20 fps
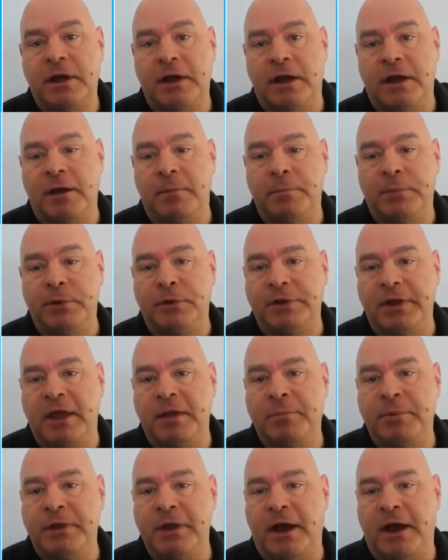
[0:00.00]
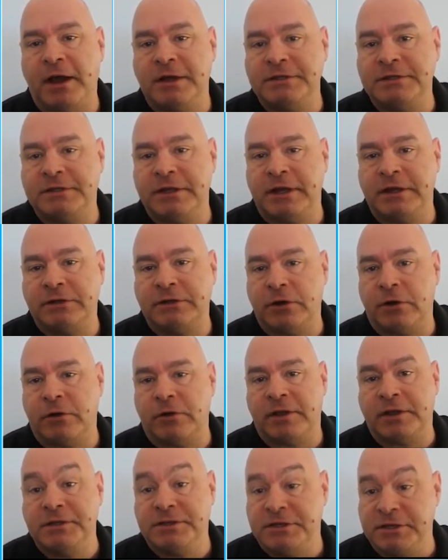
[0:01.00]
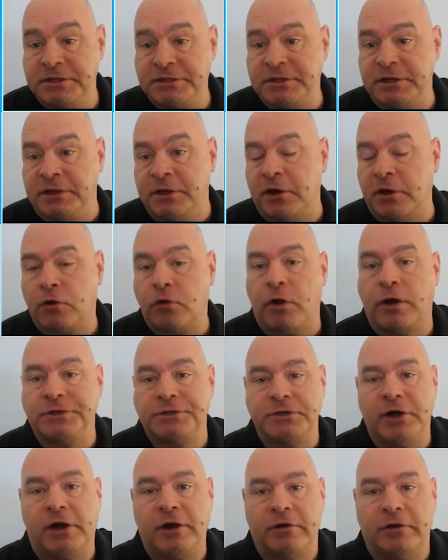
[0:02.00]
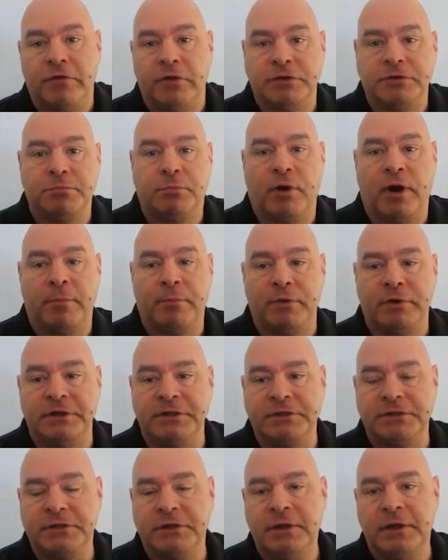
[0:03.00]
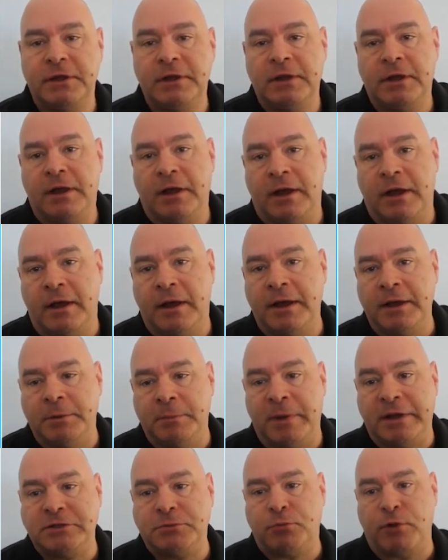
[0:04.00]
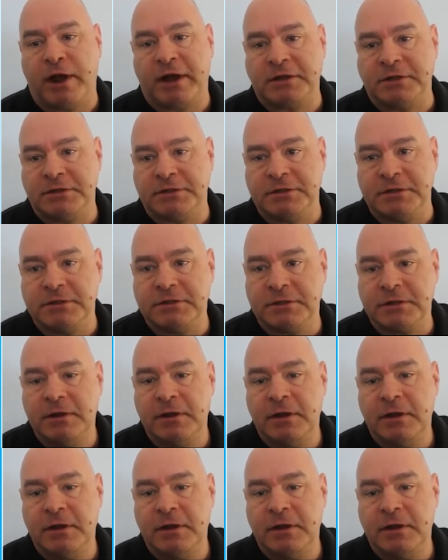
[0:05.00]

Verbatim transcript: build APIs that are consistent across all of those properties and best practices?